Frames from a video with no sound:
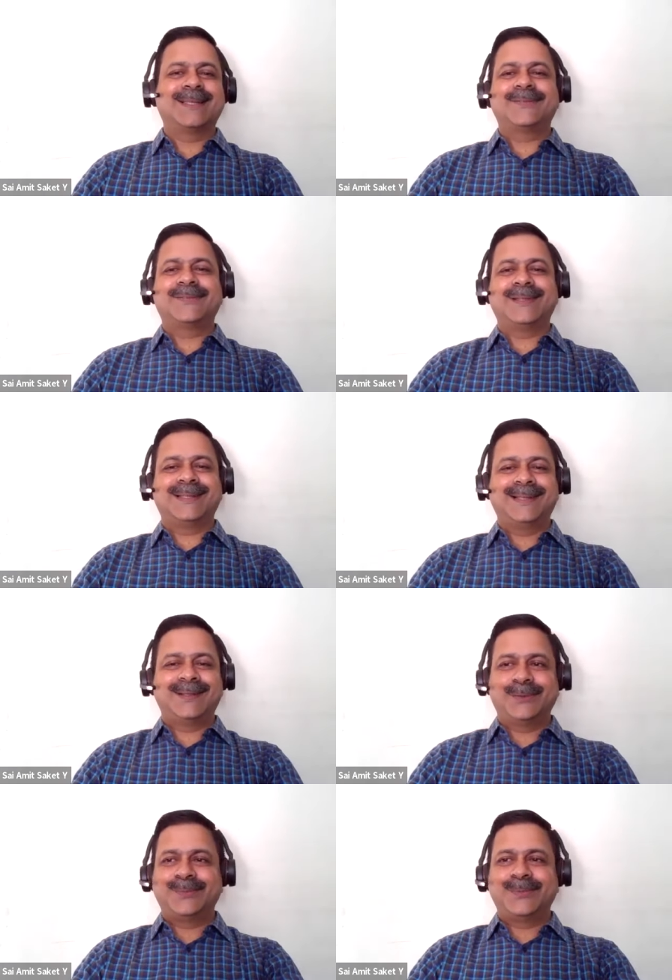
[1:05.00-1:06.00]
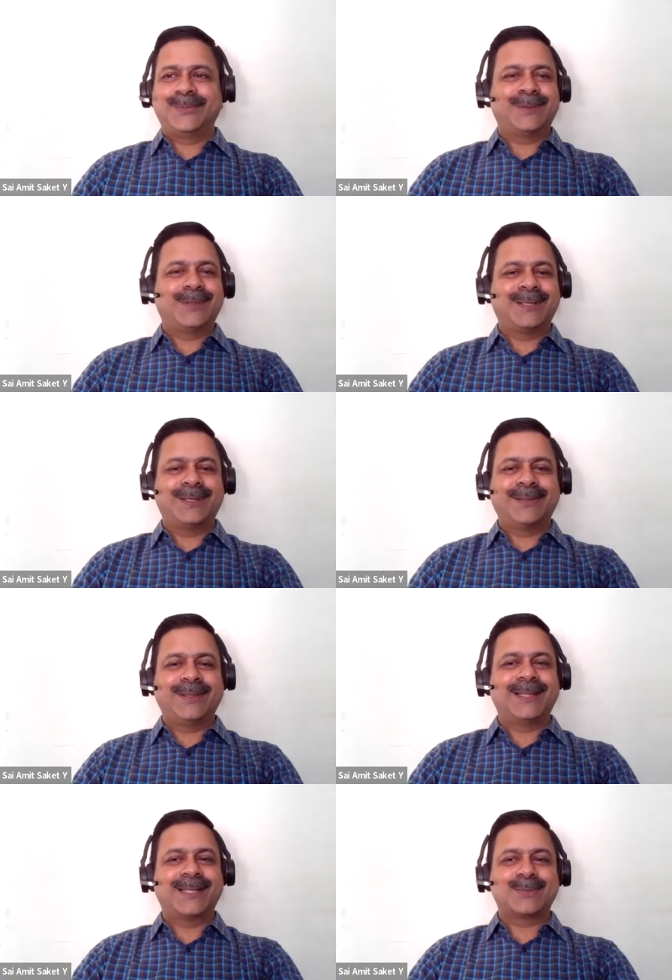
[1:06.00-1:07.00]
safe, uh, and hope you are
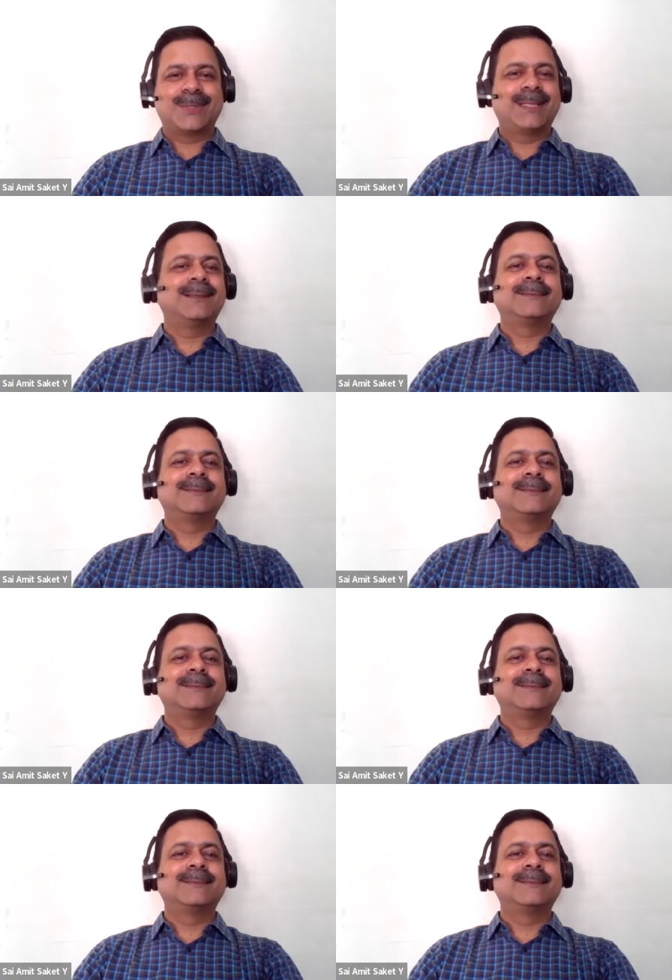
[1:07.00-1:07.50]
doing good as well.